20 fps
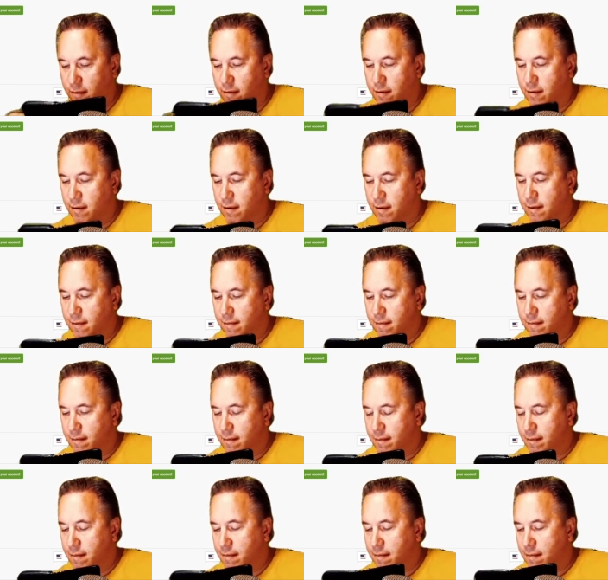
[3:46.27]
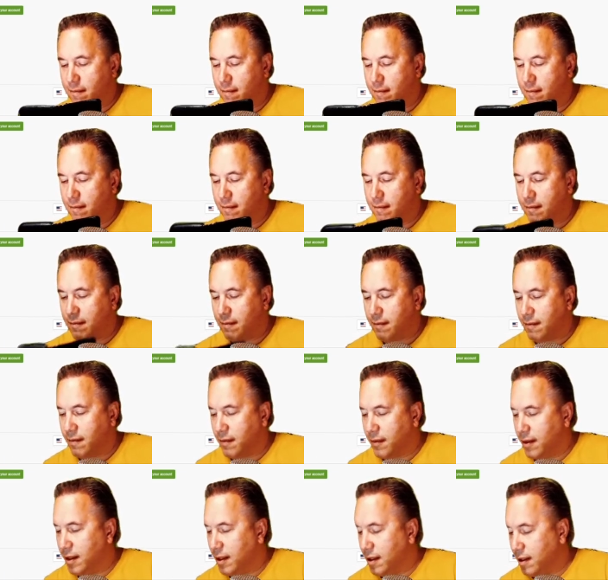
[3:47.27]

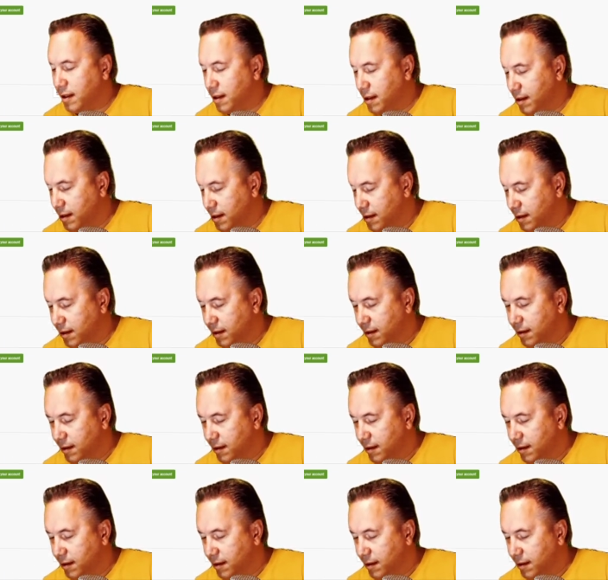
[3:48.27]
(silence)